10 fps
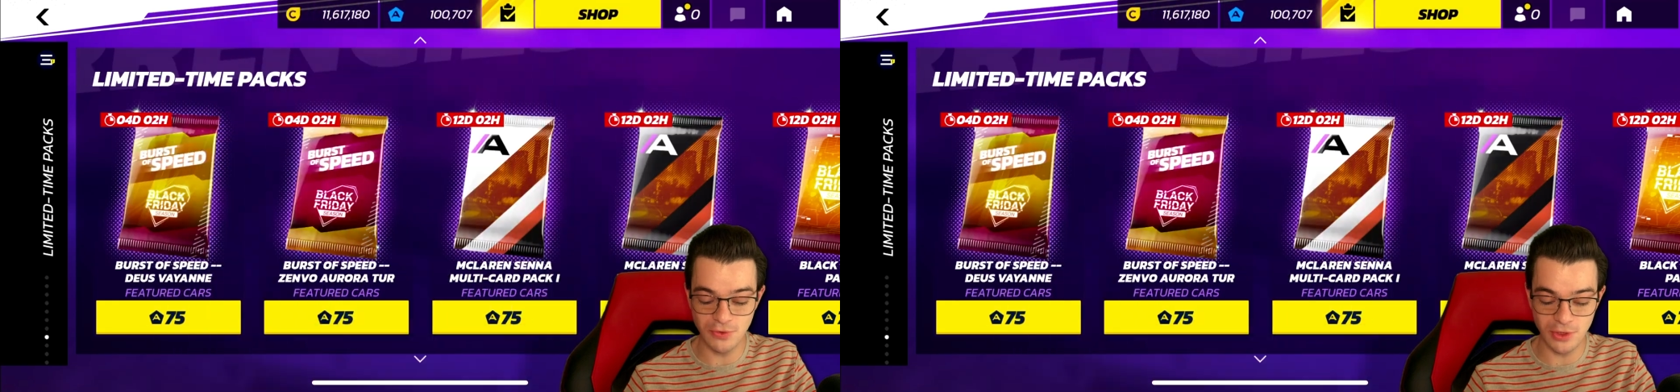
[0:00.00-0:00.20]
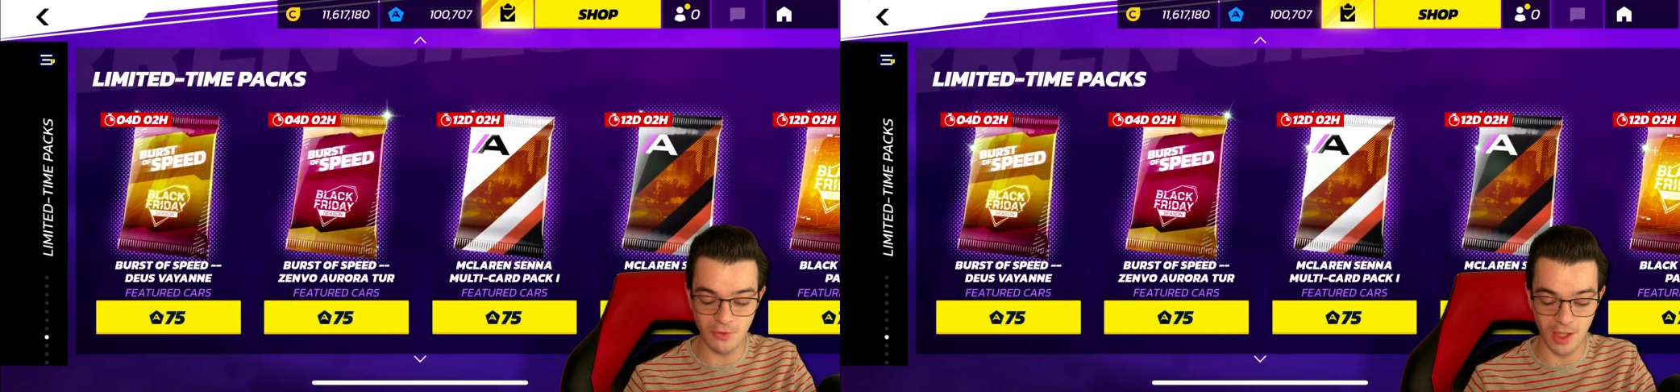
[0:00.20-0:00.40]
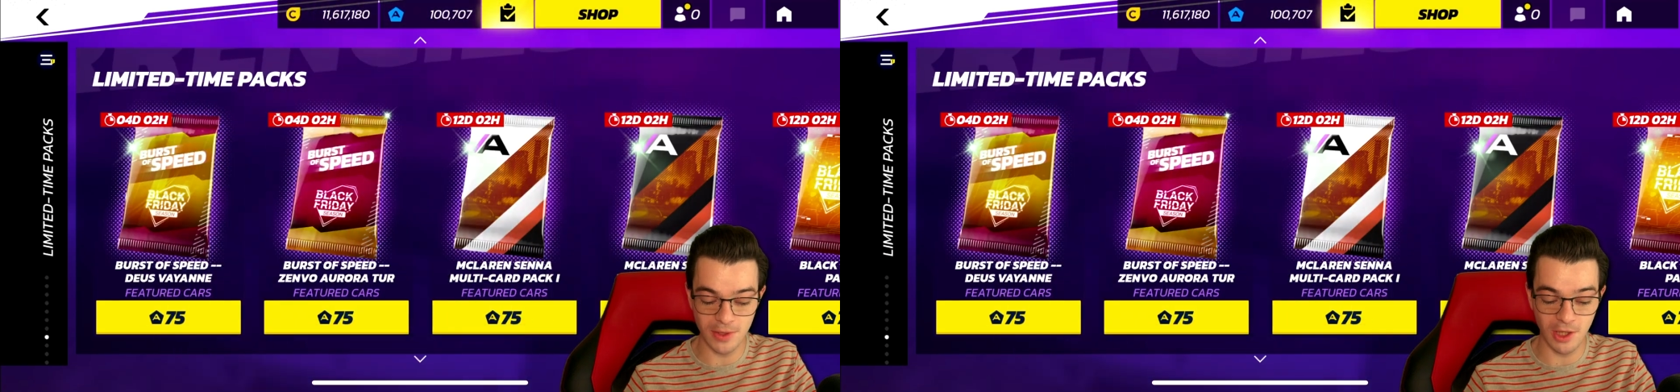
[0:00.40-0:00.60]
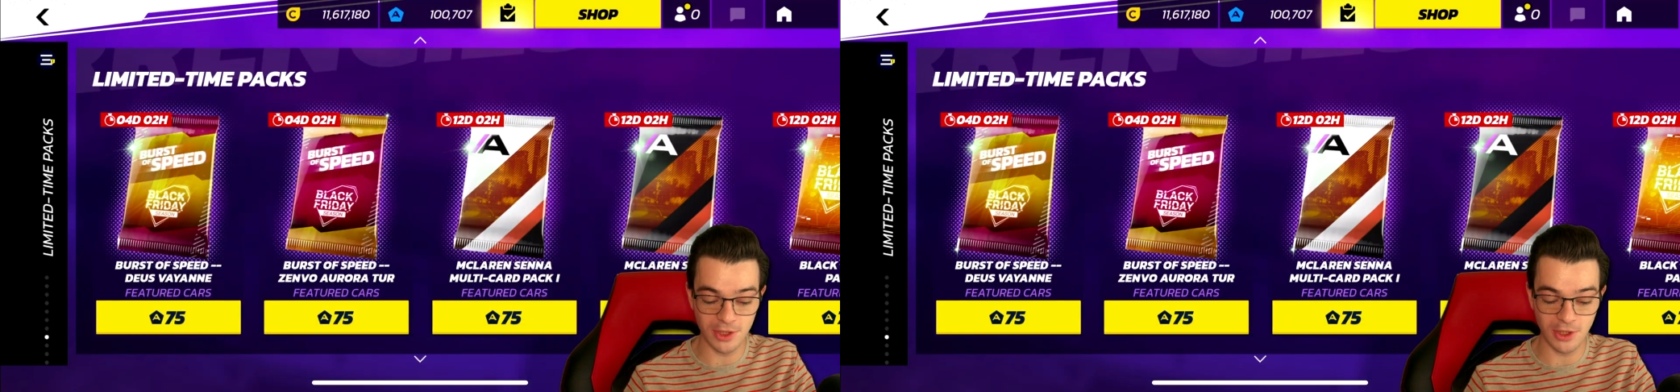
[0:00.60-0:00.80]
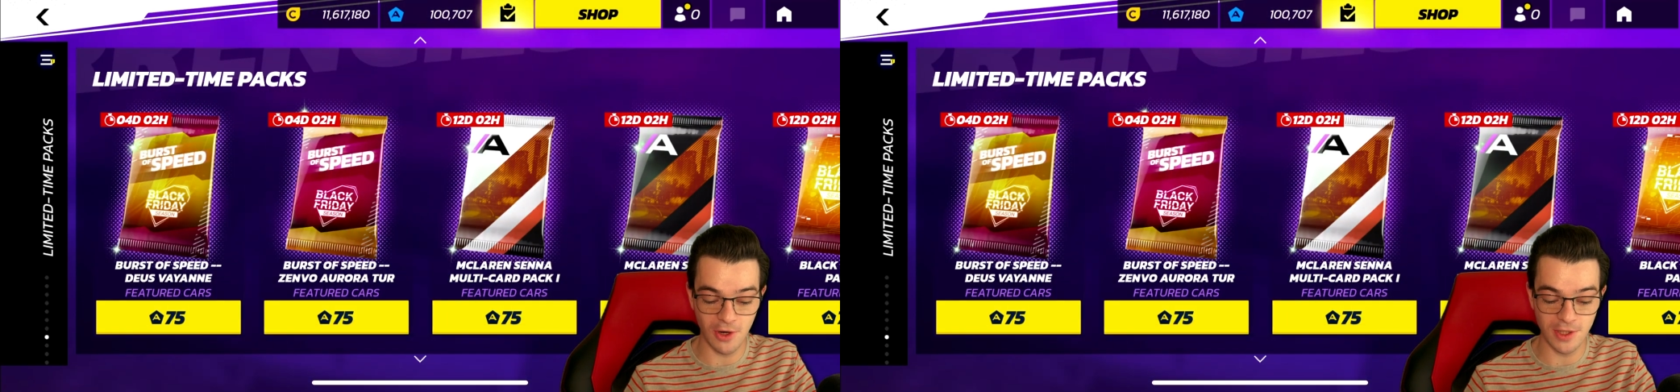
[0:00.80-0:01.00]
new
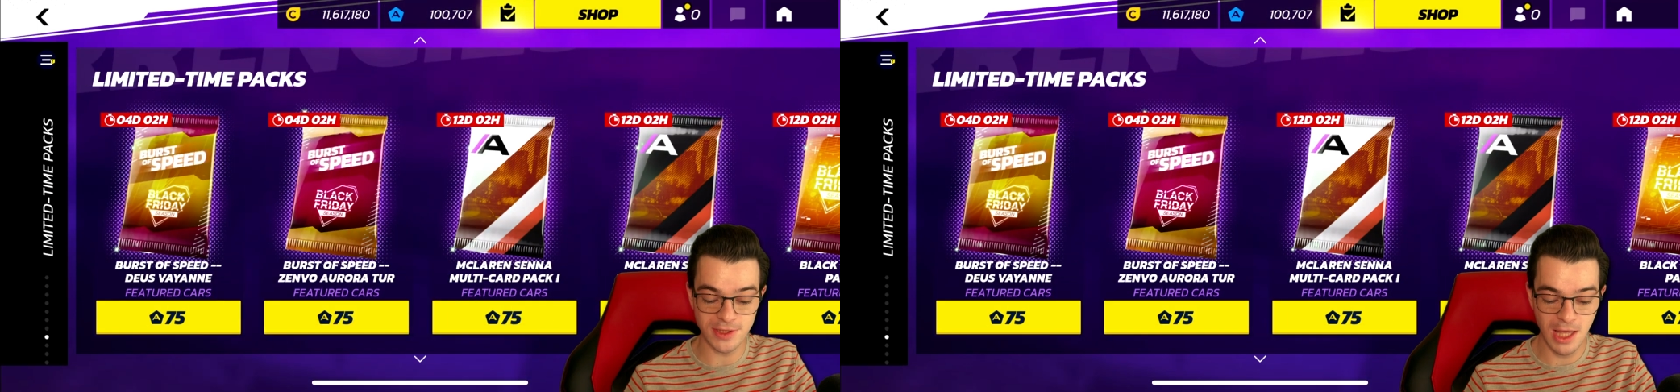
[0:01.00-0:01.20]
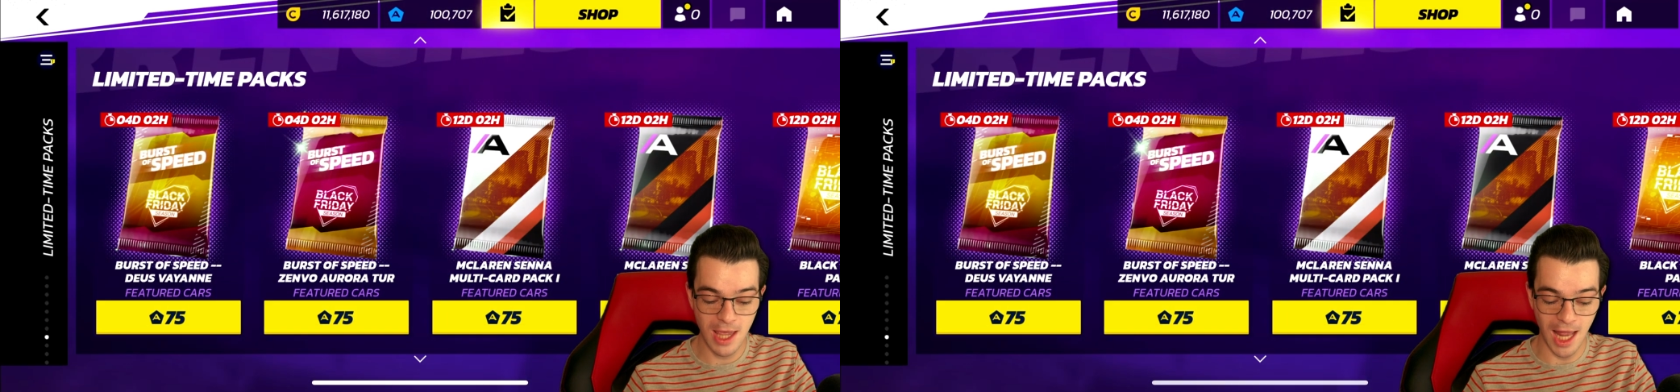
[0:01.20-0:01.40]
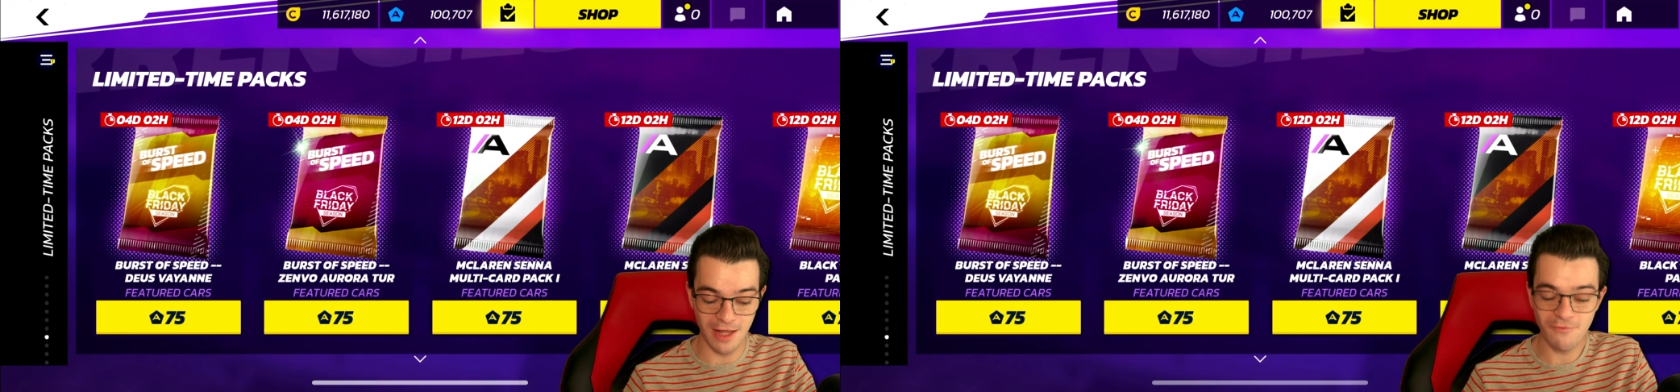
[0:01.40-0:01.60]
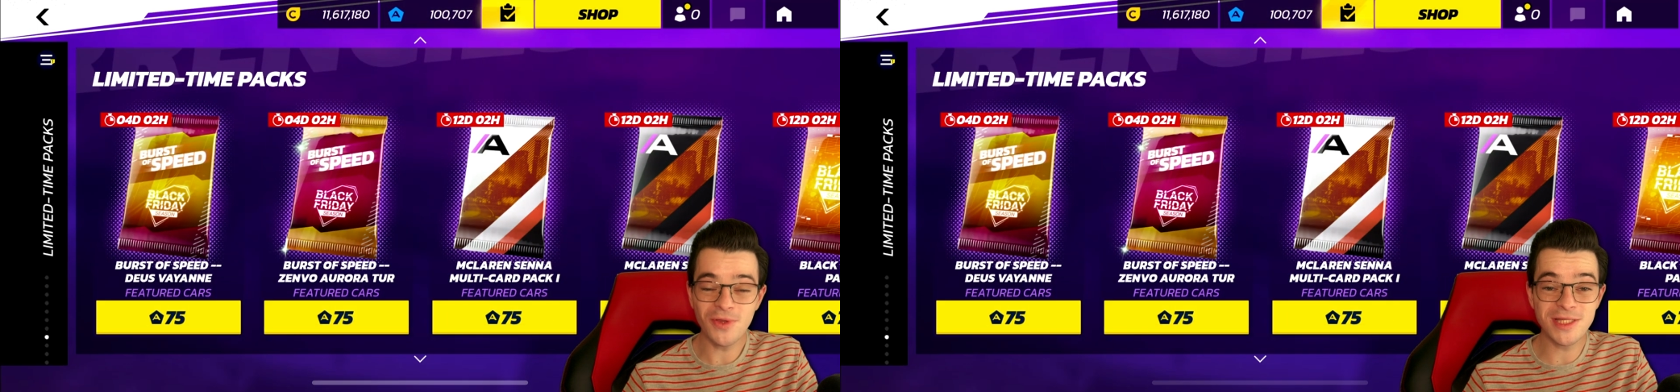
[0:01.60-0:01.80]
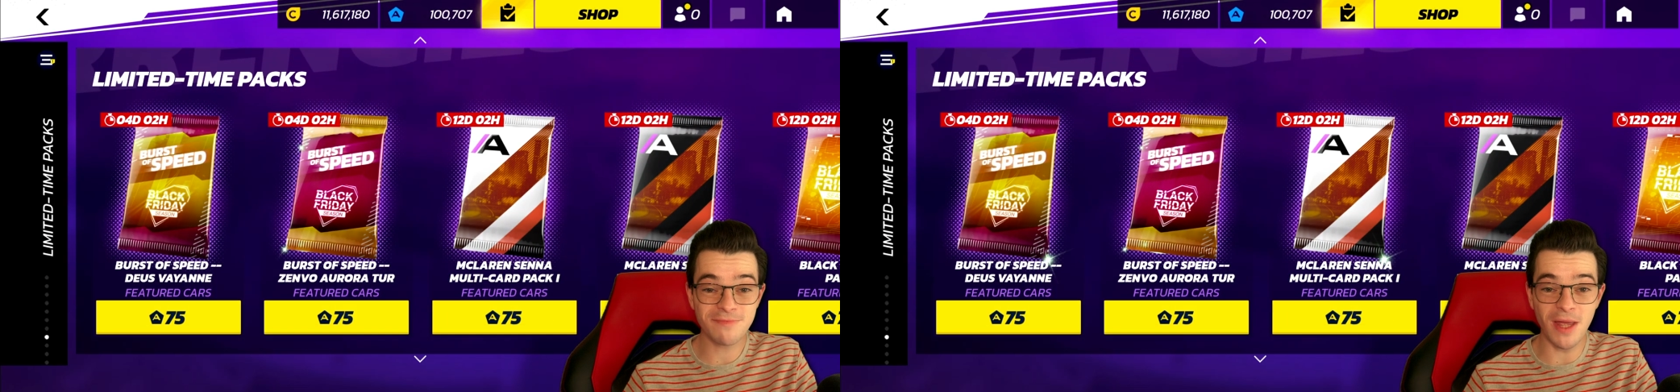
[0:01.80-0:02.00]
unlocked cars, and I've
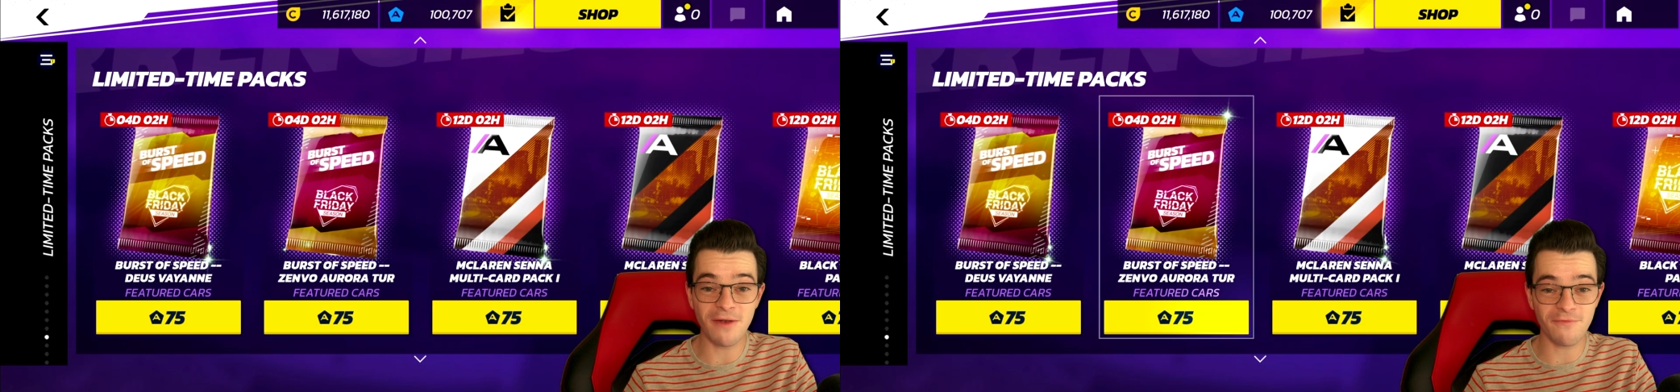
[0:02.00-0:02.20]
only spent